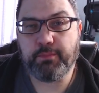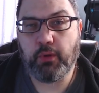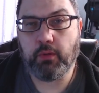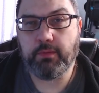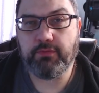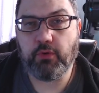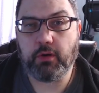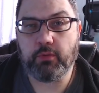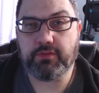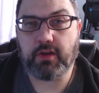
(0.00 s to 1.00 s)
poll before
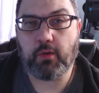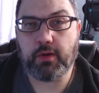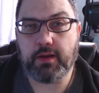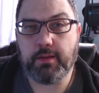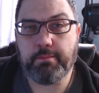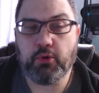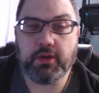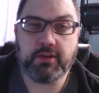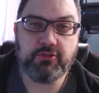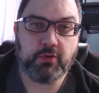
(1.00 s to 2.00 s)
it was already
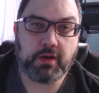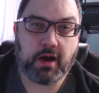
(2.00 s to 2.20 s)
put into